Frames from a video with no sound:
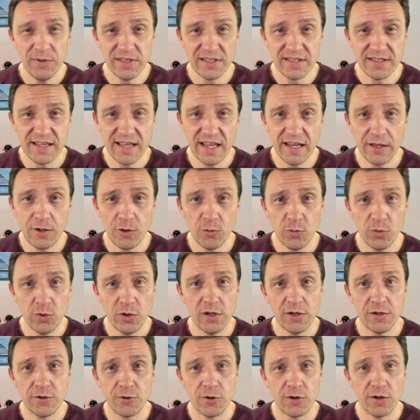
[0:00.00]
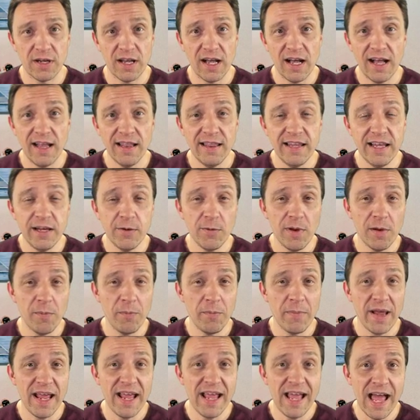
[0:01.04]
we'll stick to World Royale League. We
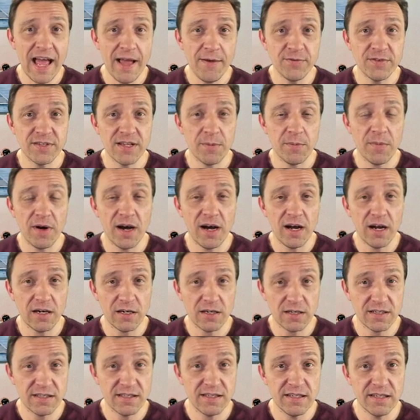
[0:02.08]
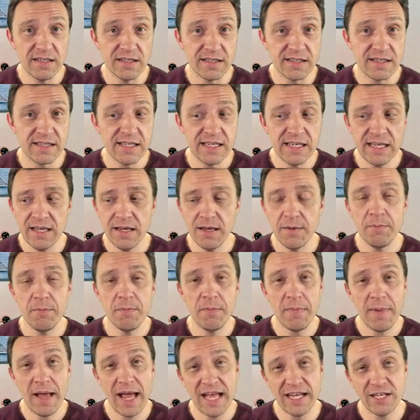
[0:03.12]
may have some R C C
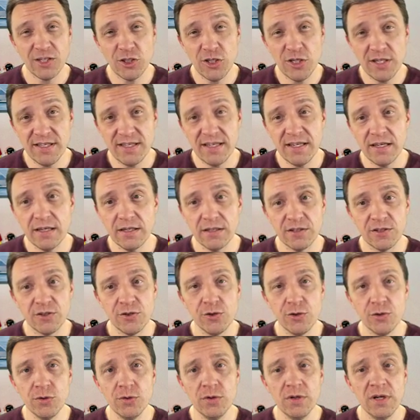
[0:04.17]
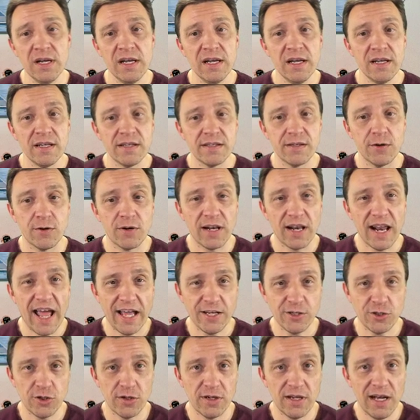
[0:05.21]
matches here too, so
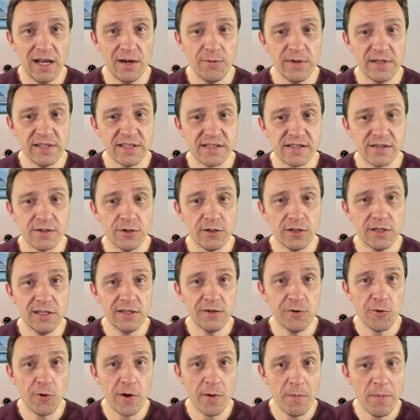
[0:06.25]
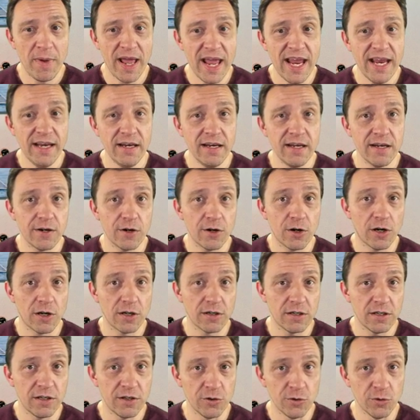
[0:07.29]
Clash Royale will certainly remain here
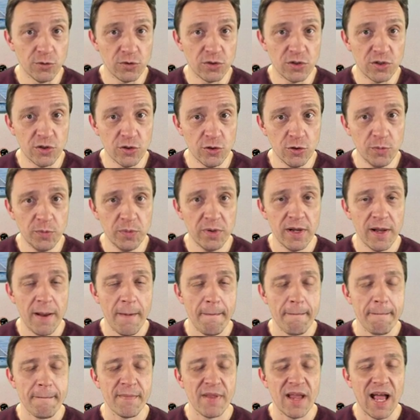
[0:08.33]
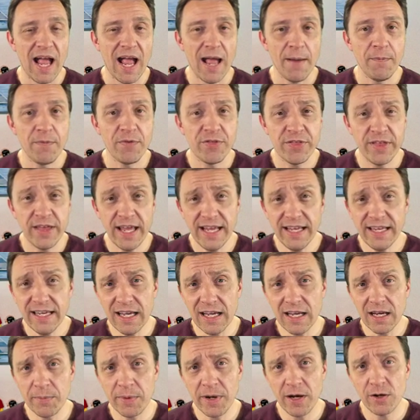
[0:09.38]
on YouTube. I'm
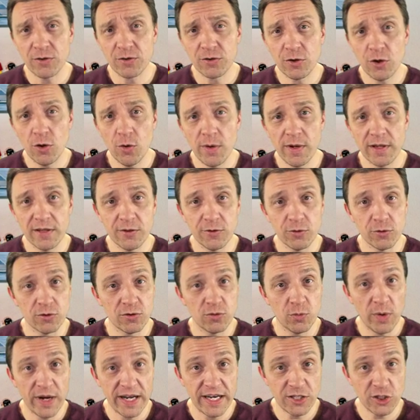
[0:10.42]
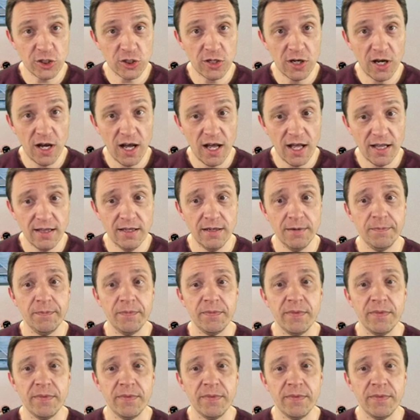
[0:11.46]
thinking about going to TwitchCon,